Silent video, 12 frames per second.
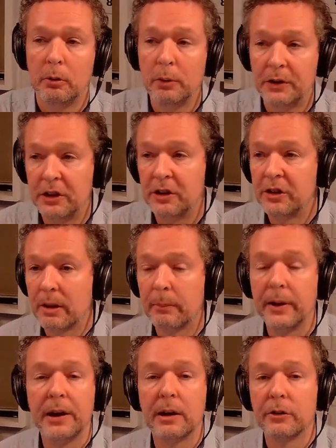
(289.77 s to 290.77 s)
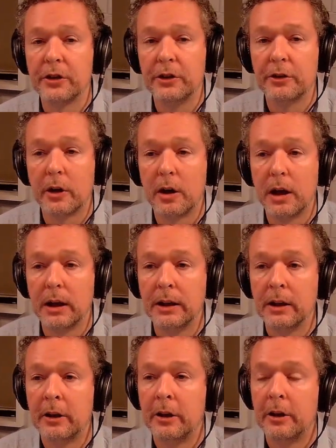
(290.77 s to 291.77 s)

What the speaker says: which is something else entirely.